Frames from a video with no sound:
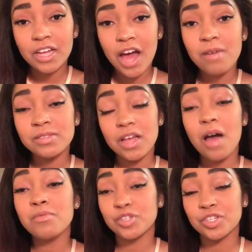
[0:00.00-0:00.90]
I
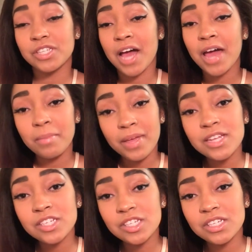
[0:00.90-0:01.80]
was your side
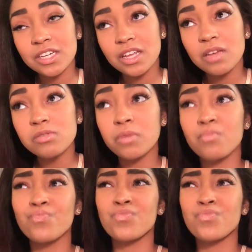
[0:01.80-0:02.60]
bitch." And then he was like,